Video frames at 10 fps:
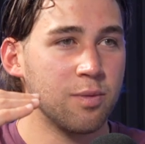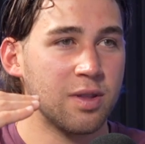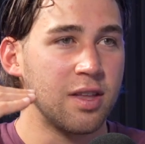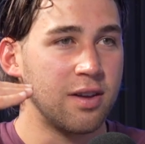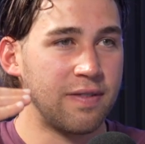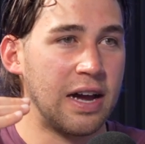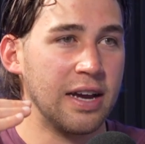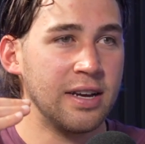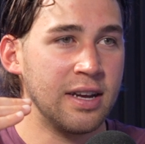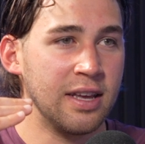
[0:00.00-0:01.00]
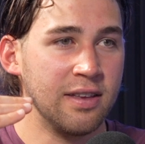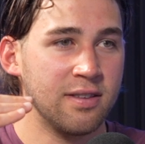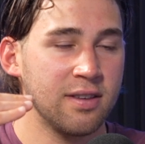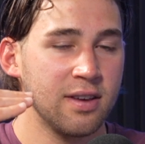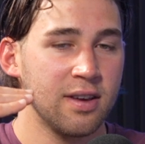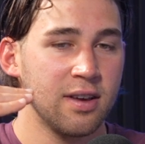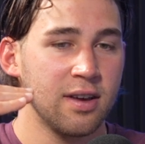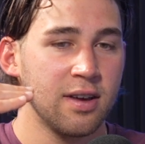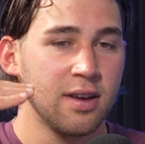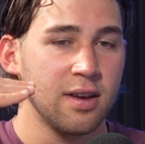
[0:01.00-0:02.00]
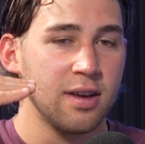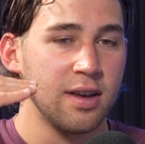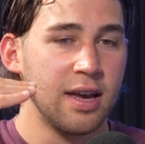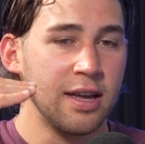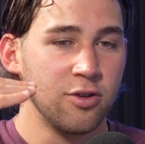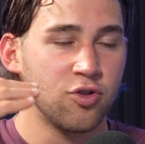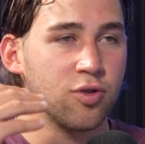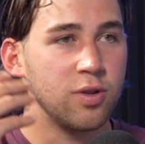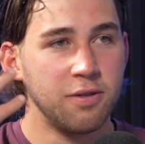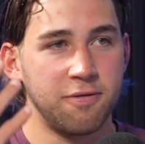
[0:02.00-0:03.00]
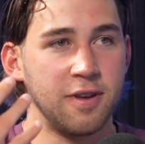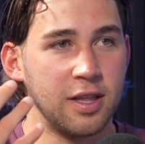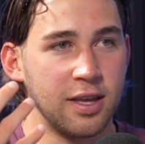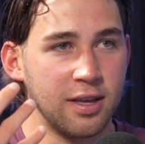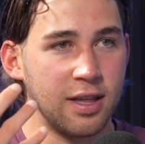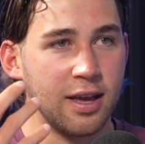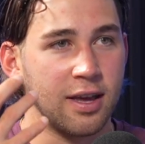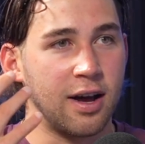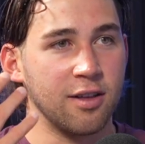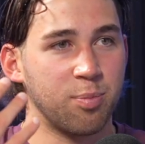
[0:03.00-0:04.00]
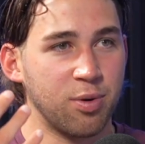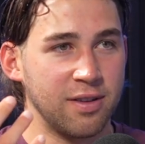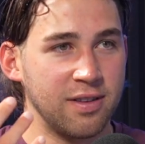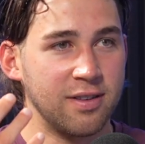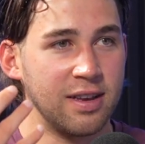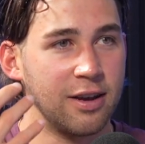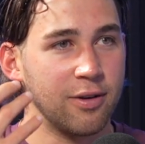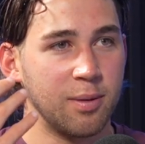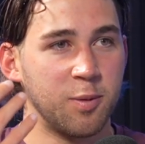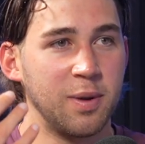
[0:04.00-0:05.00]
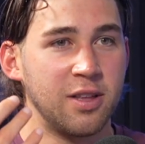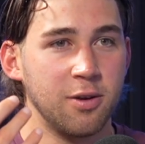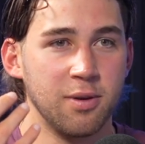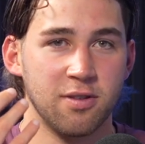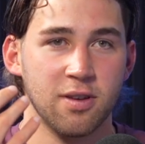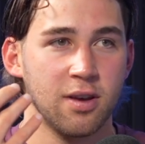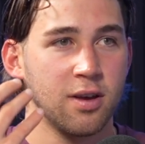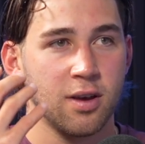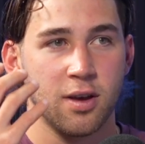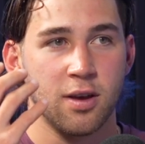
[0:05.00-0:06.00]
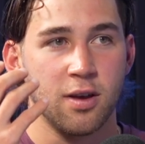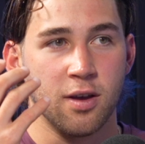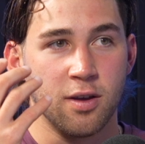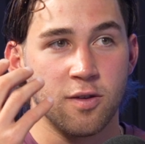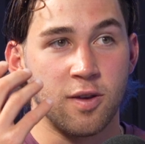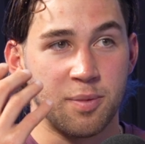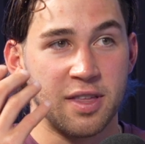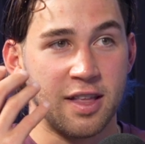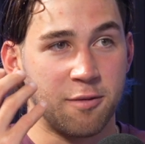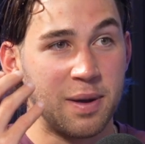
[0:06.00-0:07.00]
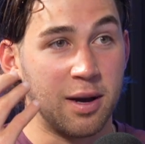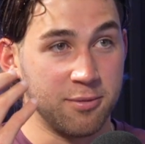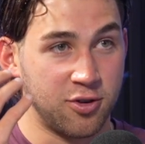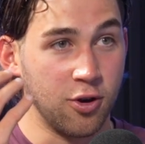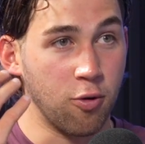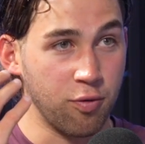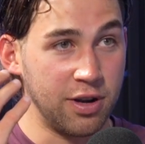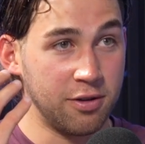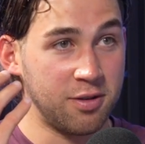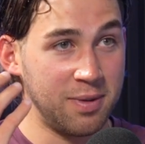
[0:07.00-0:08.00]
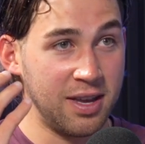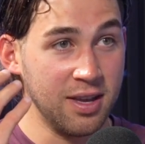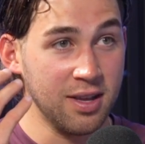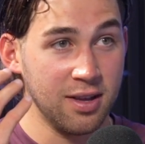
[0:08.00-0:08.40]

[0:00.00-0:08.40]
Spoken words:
with the divine and truly feeling like God's presence and hearing him speak to you is something that's become so real to me